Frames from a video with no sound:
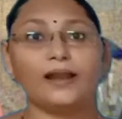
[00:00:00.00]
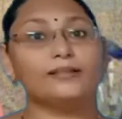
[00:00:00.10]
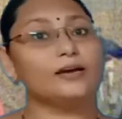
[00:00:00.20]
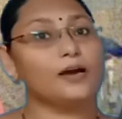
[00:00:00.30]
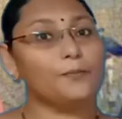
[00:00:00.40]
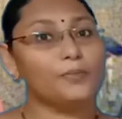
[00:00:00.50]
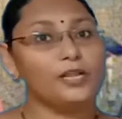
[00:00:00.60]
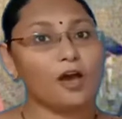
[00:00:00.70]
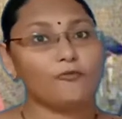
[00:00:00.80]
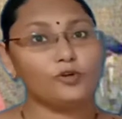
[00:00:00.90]
and the
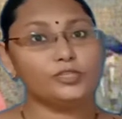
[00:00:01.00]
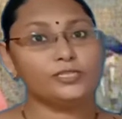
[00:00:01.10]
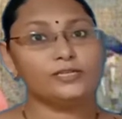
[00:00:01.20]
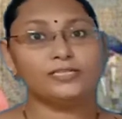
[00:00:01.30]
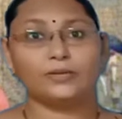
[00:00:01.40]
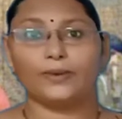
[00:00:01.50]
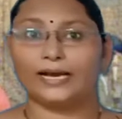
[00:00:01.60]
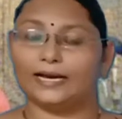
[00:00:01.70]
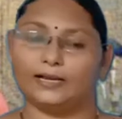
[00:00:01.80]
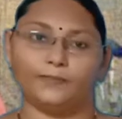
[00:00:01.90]
company officials in
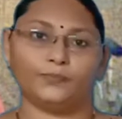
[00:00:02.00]
Bengal.